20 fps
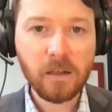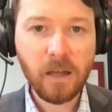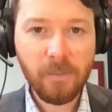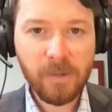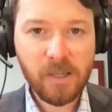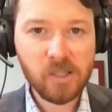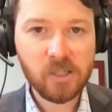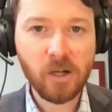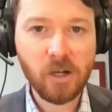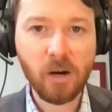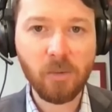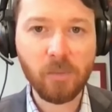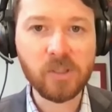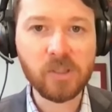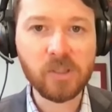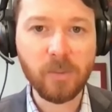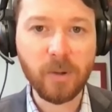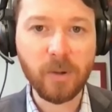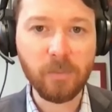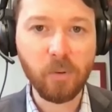Let me start with
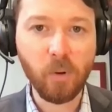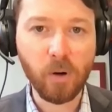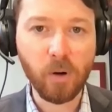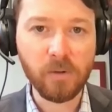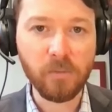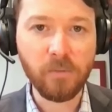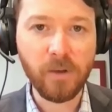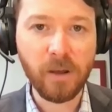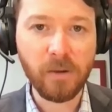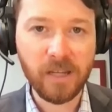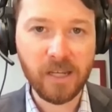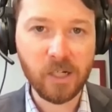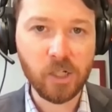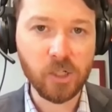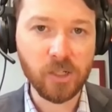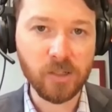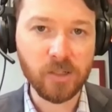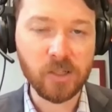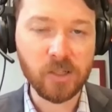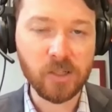some important
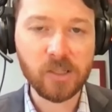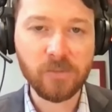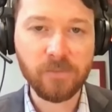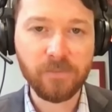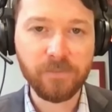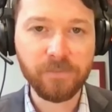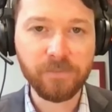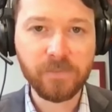foundations.